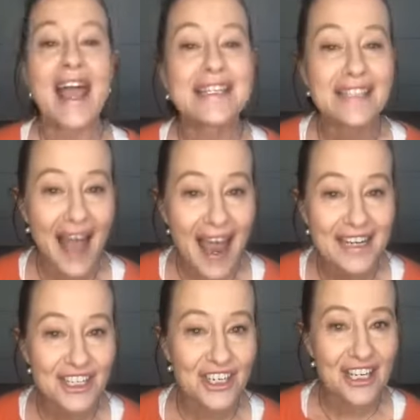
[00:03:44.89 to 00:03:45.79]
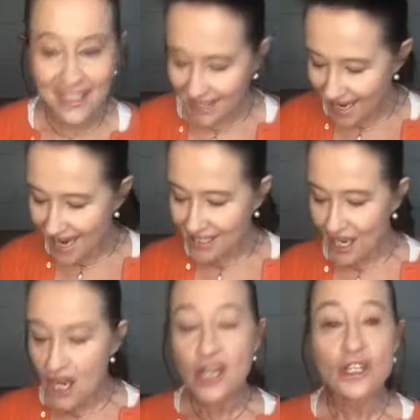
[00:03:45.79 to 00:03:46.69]
SH
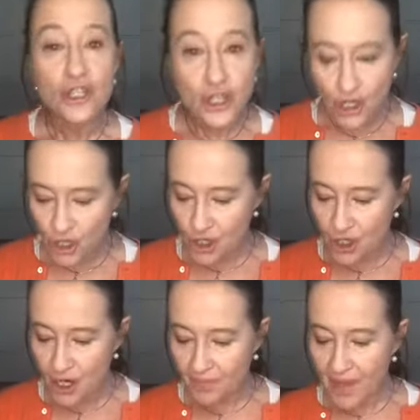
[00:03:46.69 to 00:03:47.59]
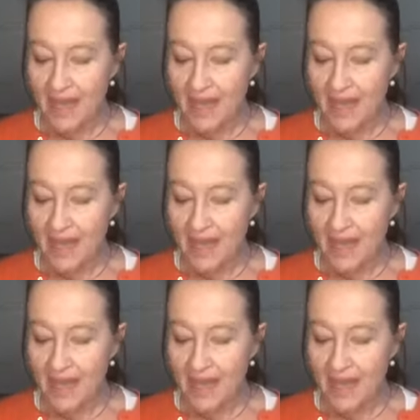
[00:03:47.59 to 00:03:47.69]
says, sh.